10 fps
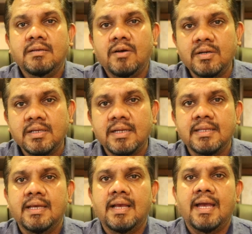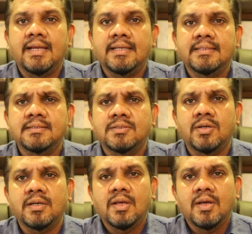on career guidance,
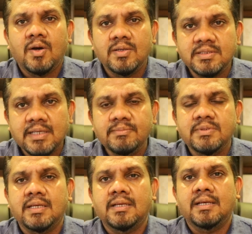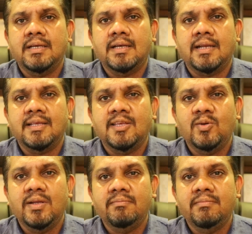on subject
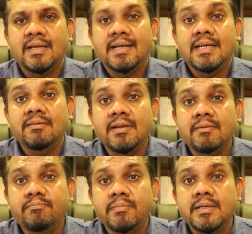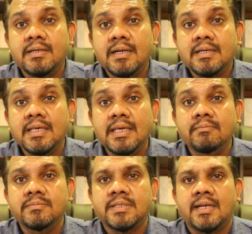curriculum development
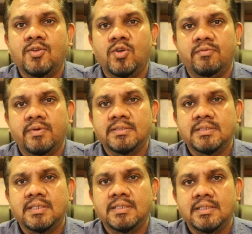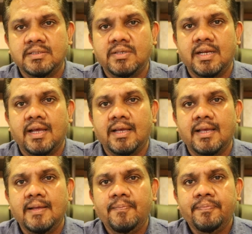teams at universities in Sri
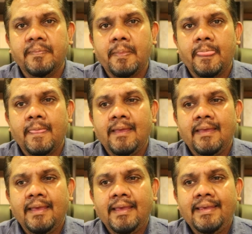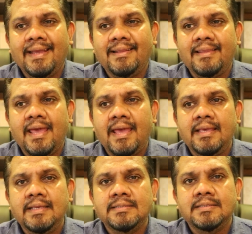Lanka. Yet there
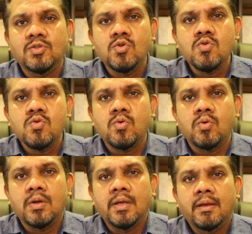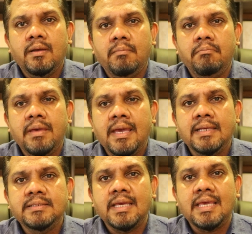is no
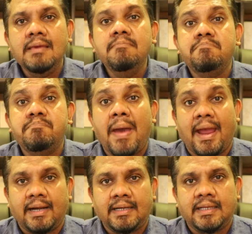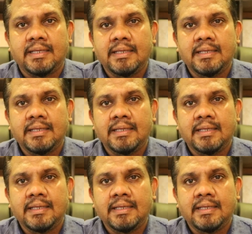major impact